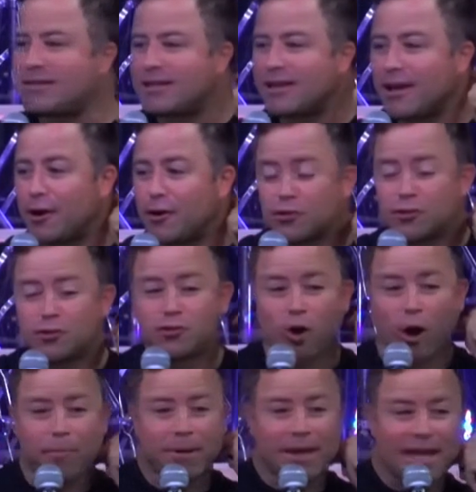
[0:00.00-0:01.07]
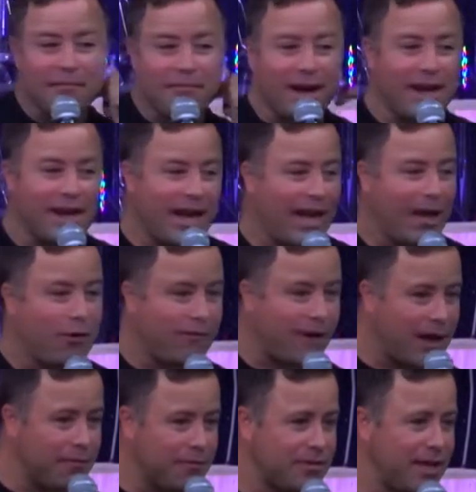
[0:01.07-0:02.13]
tears dropping in my neck
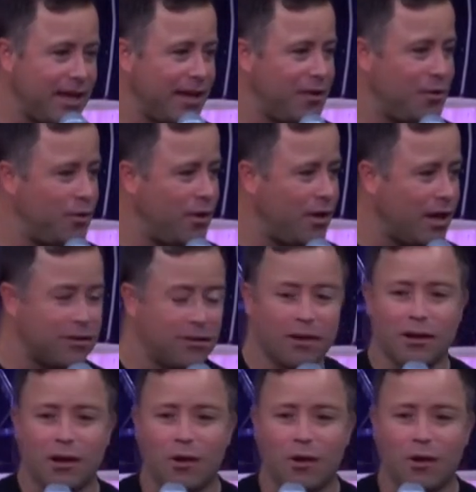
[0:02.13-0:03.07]
without him saying a word. I turned